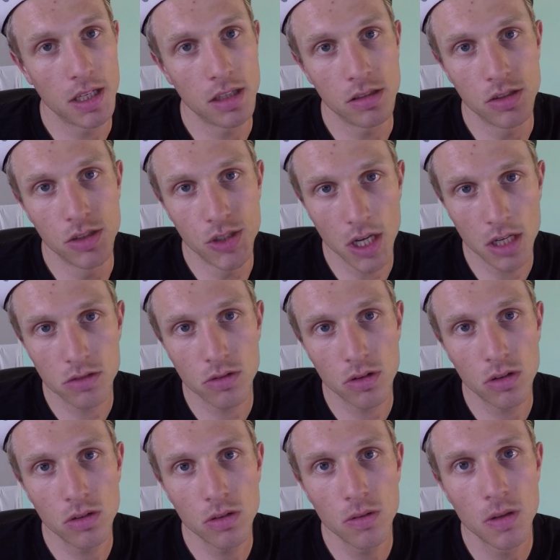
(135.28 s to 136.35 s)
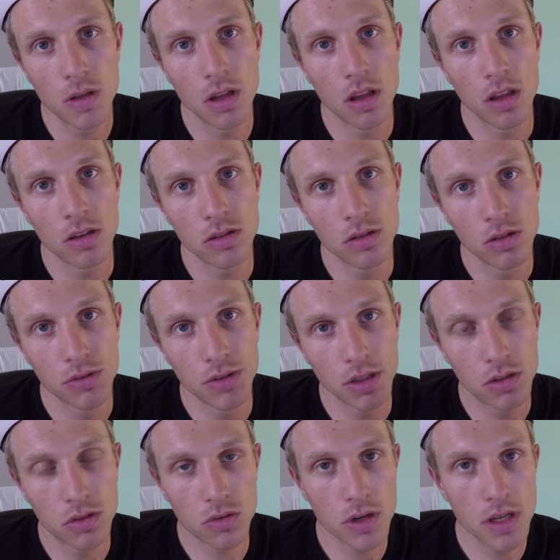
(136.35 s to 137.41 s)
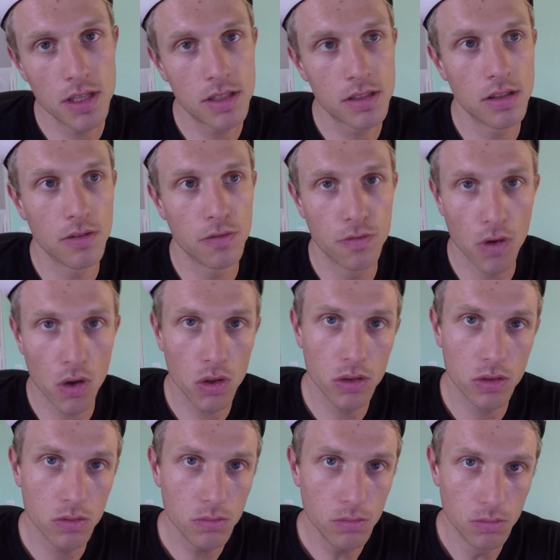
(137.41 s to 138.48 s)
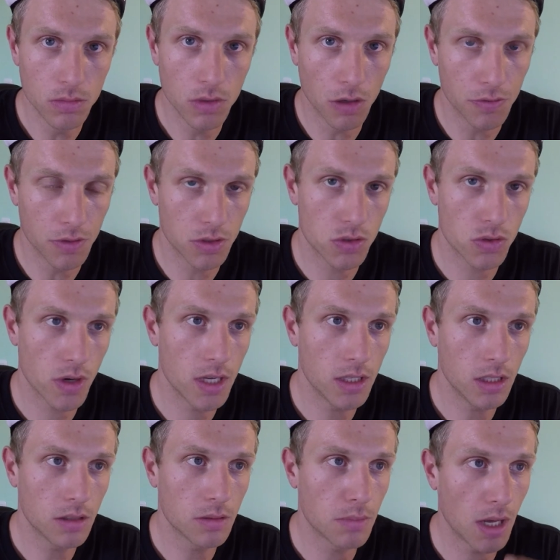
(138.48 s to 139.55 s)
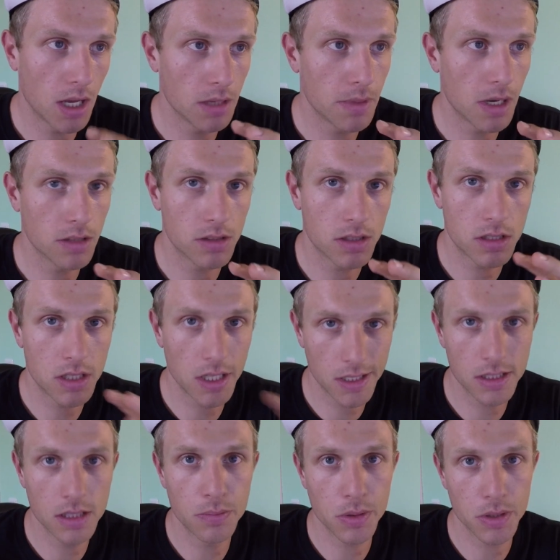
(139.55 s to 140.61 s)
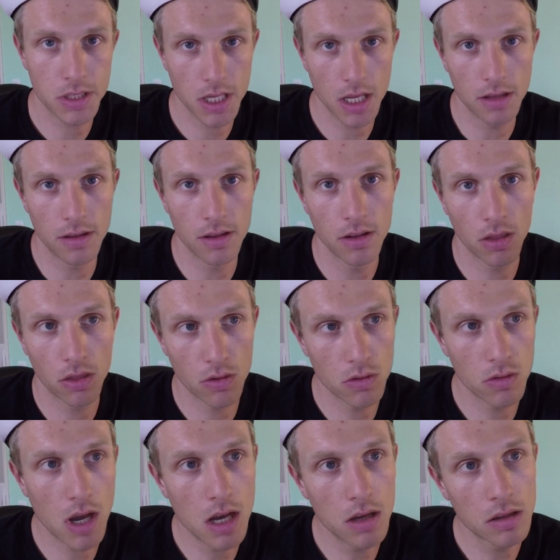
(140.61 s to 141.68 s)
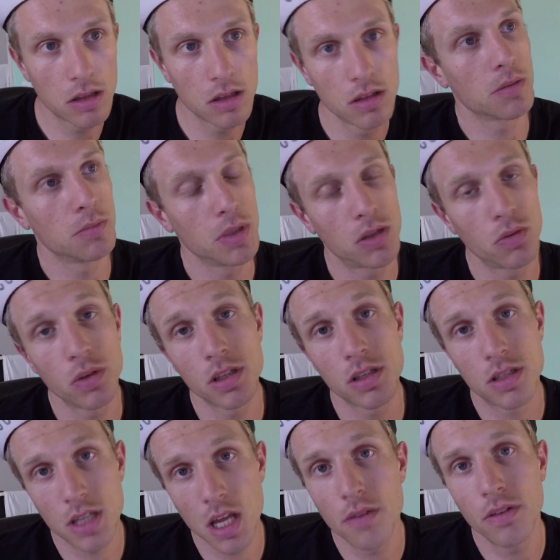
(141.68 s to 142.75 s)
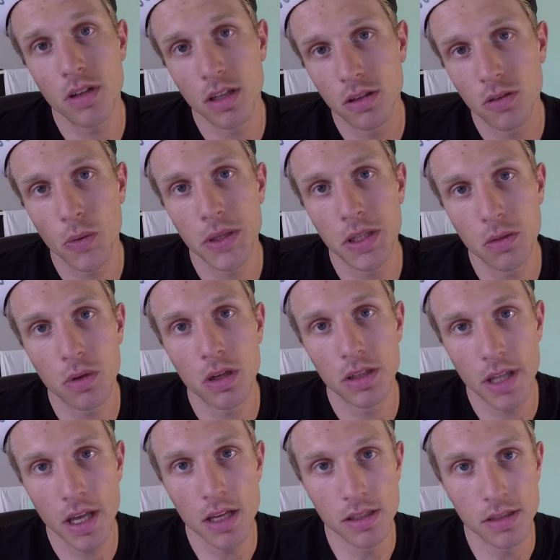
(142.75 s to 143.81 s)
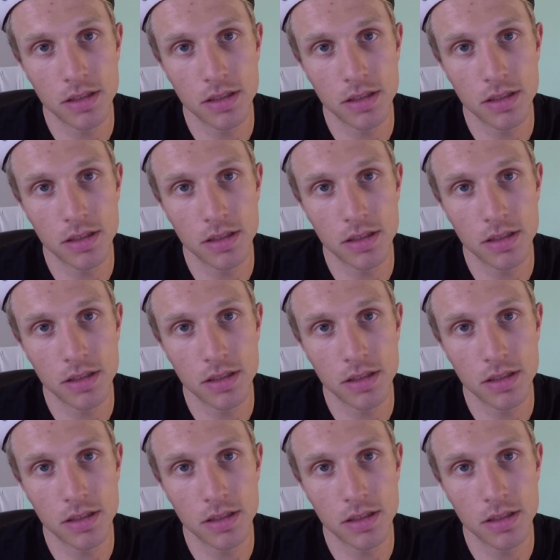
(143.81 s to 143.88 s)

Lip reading: In general, you'll decrease the volume of your training by about 60% throughout between 7 and 21 days.